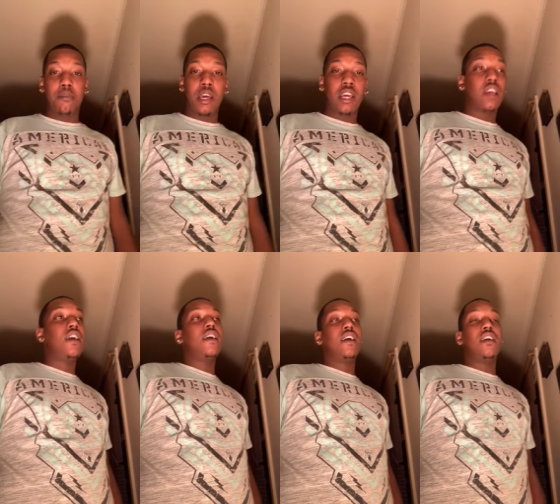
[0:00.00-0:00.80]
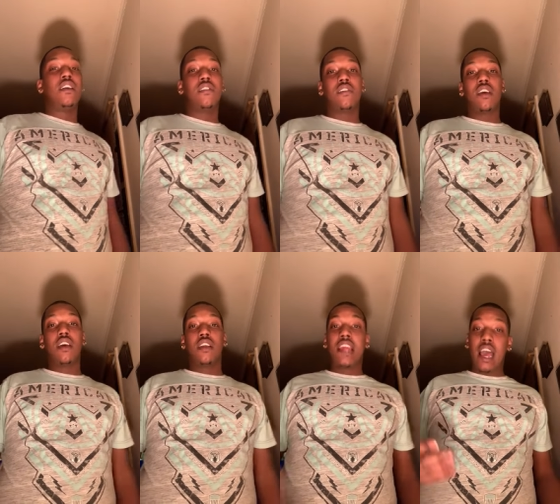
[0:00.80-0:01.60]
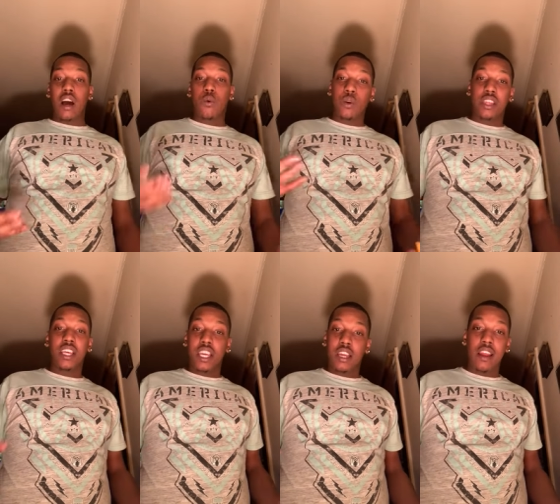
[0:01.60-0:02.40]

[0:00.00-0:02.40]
man, is down with the get